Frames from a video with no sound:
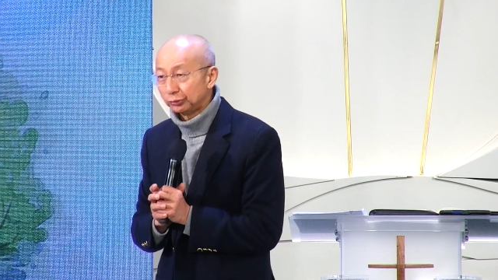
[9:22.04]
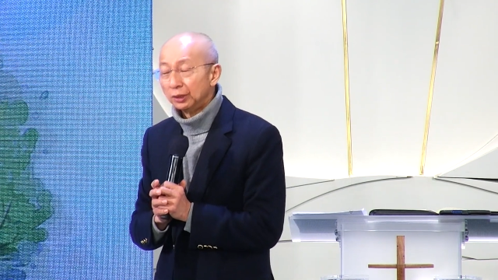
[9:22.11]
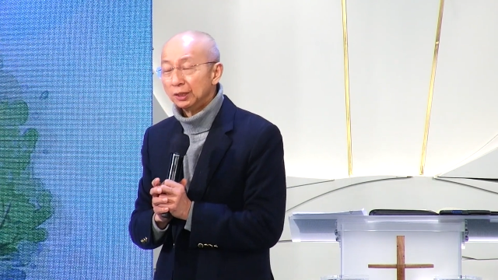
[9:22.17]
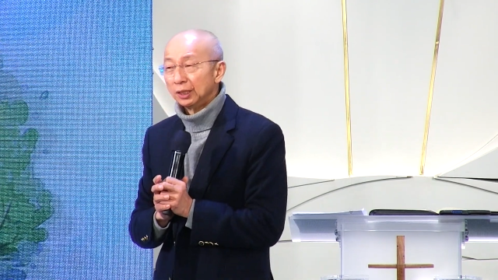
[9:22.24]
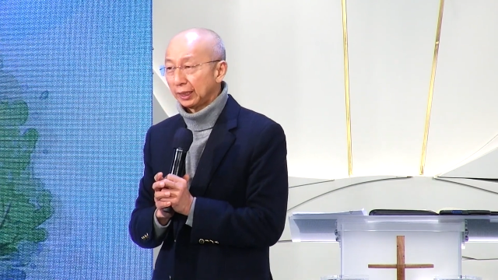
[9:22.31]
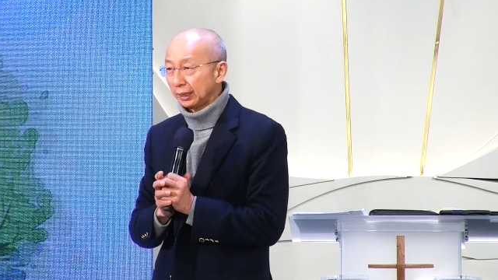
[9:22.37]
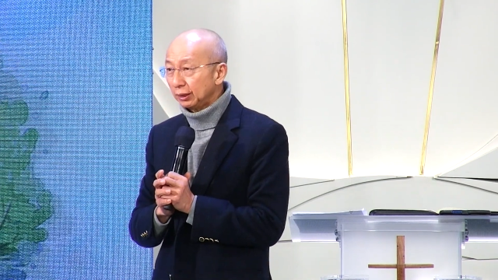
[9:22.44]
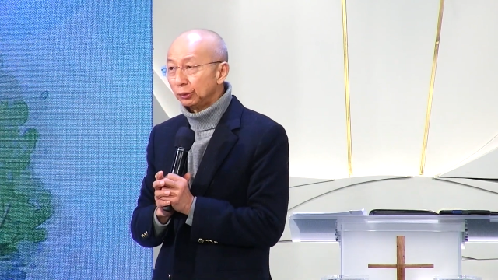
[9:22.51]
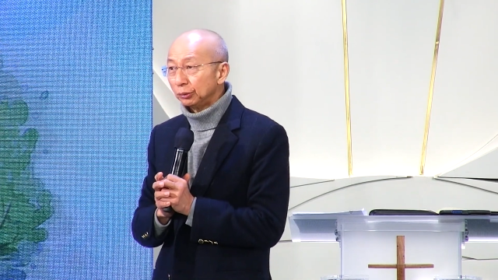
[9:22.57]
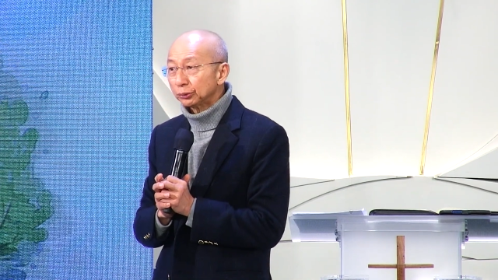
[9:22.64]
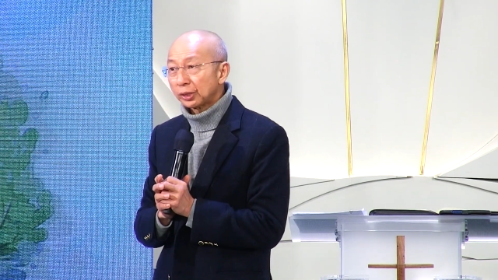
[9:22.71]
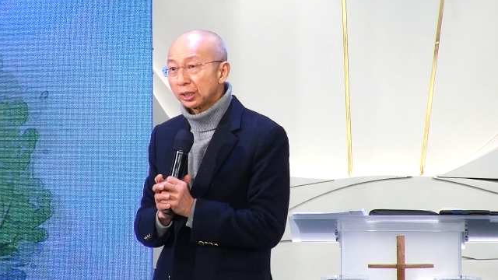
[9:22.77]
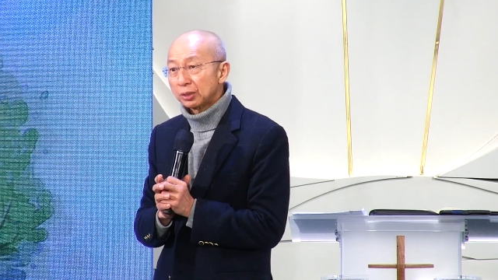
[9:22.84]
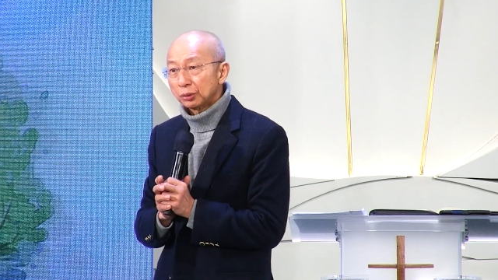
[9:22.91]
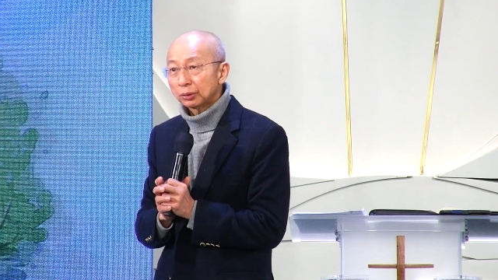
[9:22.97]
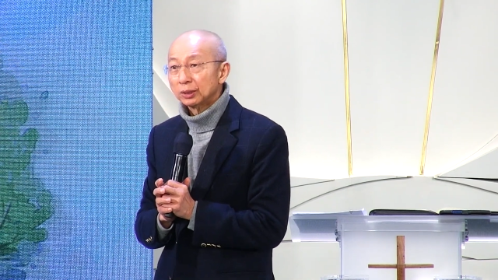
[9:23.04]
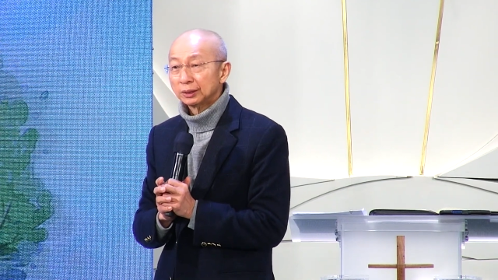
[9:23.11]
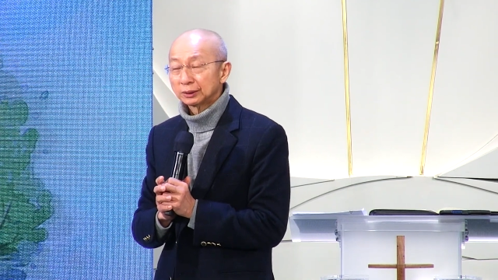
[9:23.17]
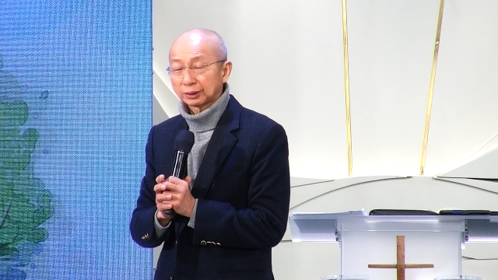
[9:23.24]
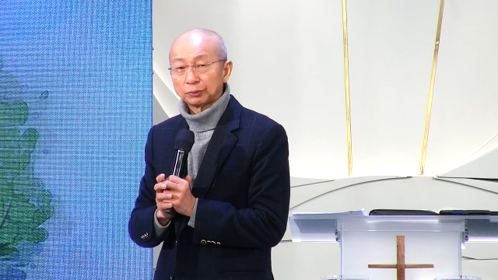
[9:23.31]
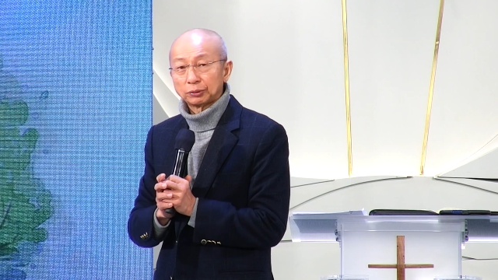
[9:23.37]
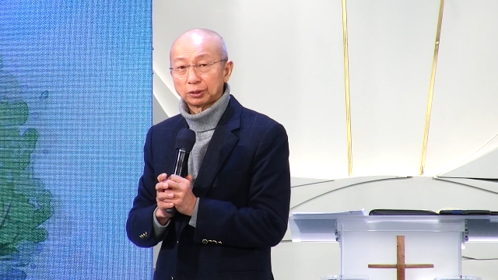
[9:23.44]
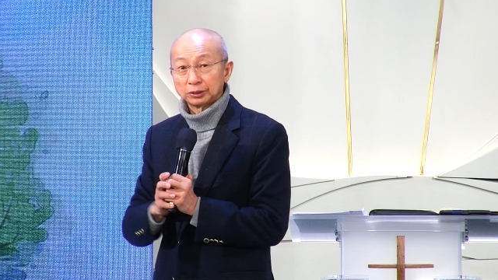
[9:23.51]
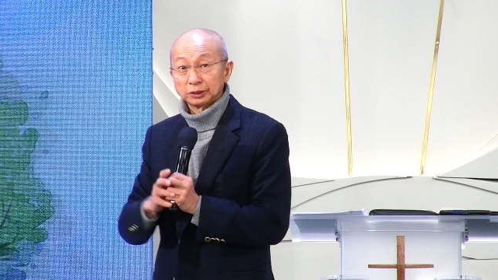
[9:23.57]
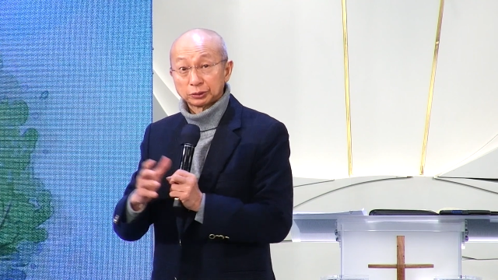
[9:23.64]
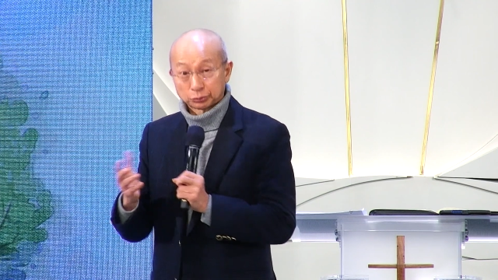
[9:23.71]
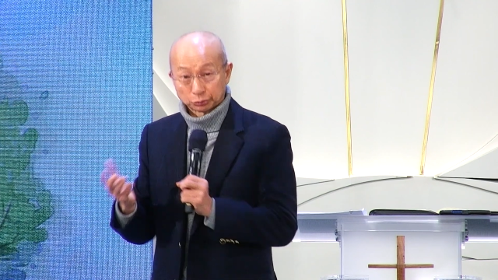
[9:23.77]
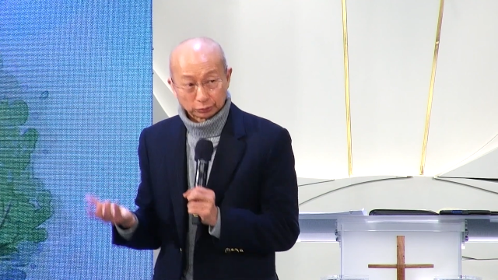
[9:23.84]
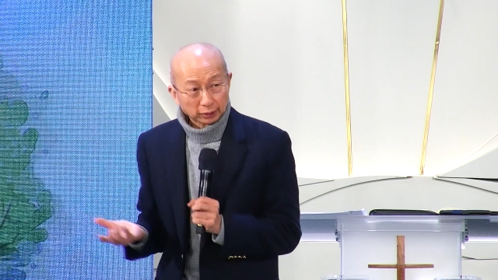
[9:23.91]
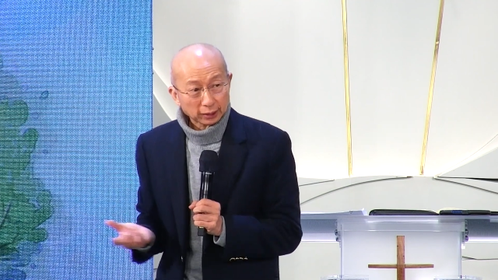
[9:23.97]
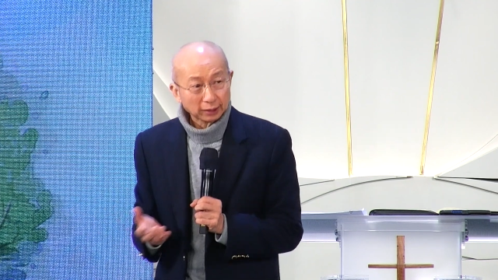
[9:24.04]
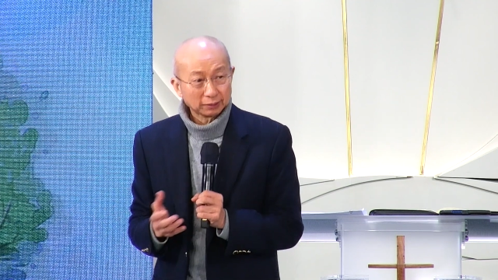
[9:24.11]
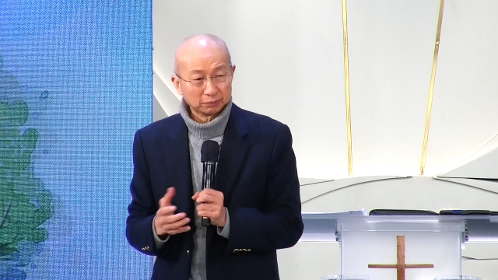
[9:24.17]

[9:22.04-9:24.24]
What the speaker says: They do a lot of things.